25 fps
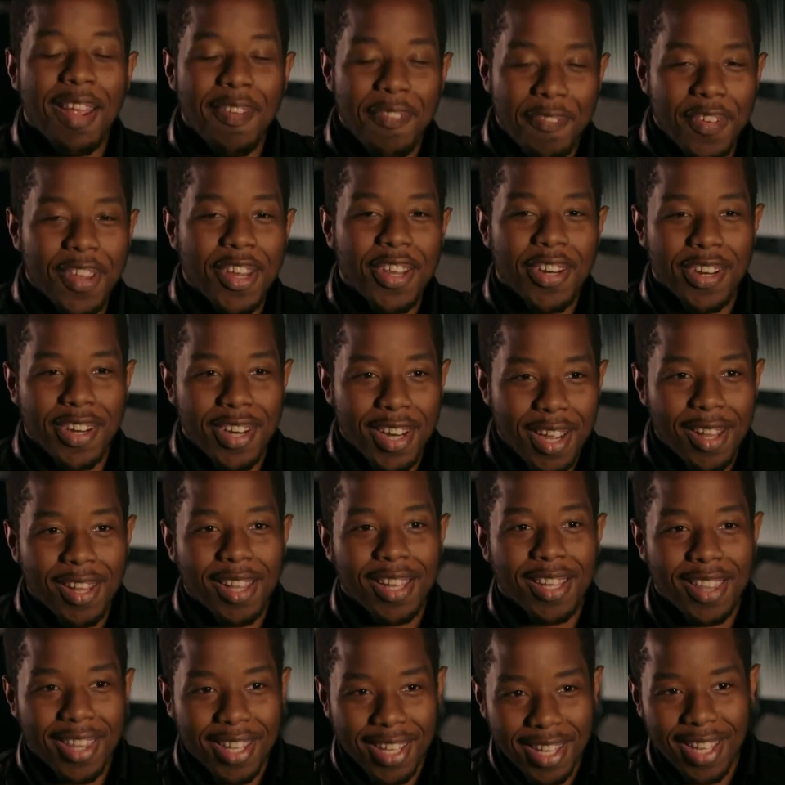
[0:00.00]
I figured it out
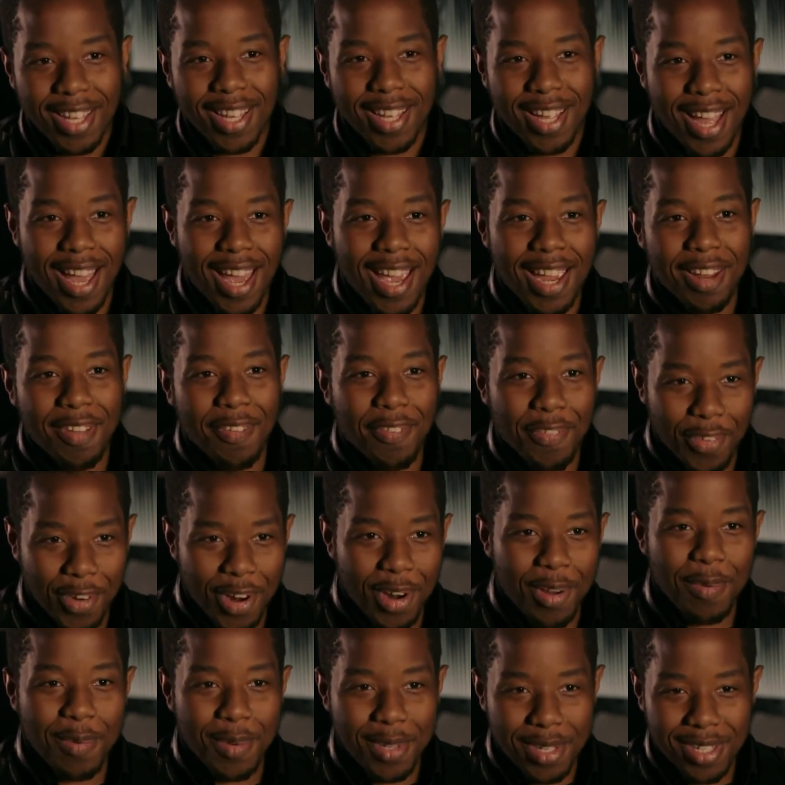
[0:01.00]
like the guy in the
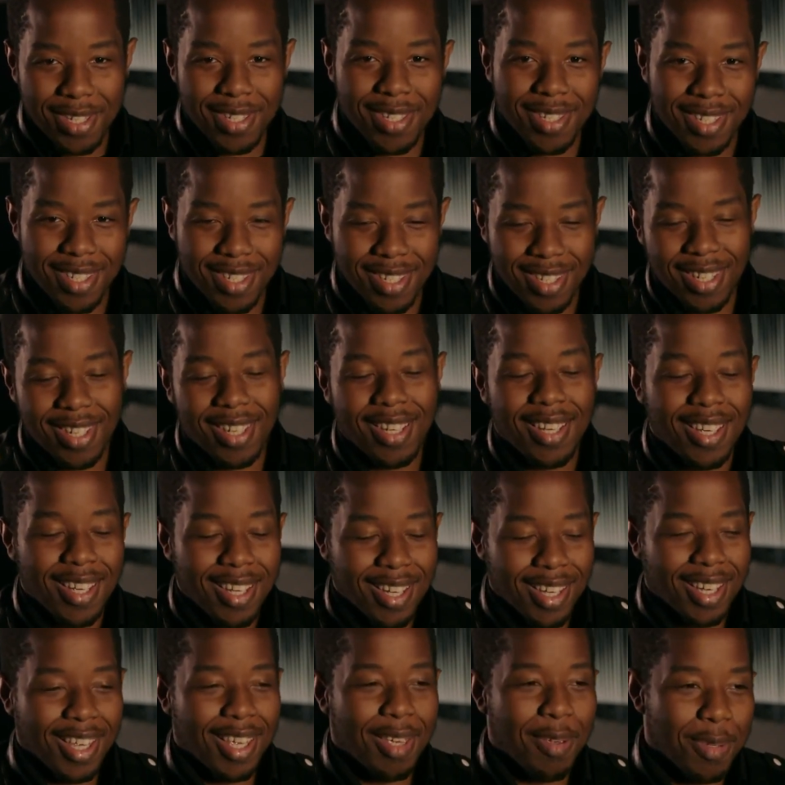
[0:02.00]
front was,
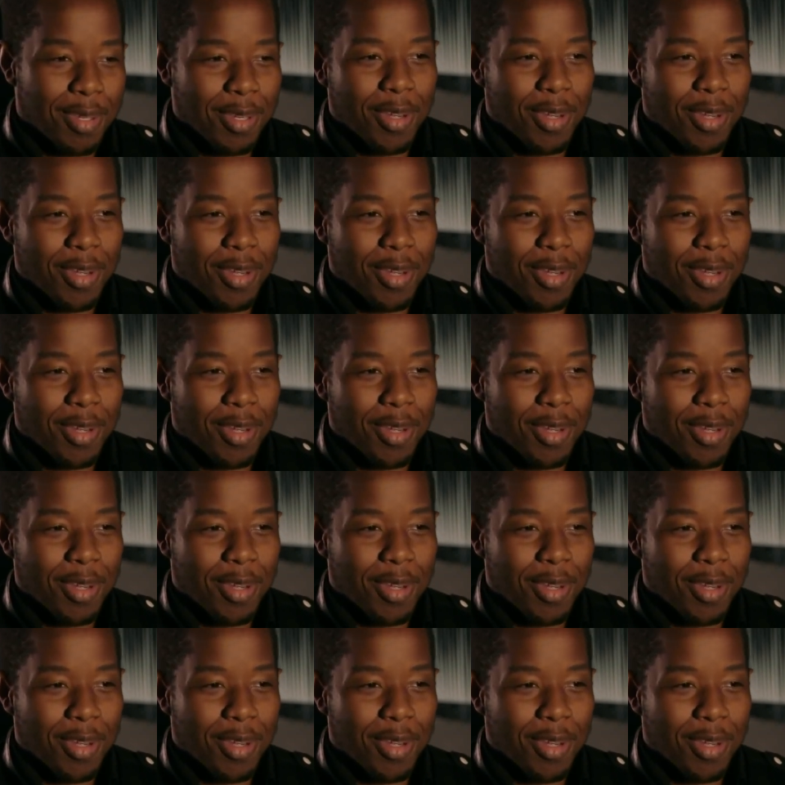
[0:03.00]
he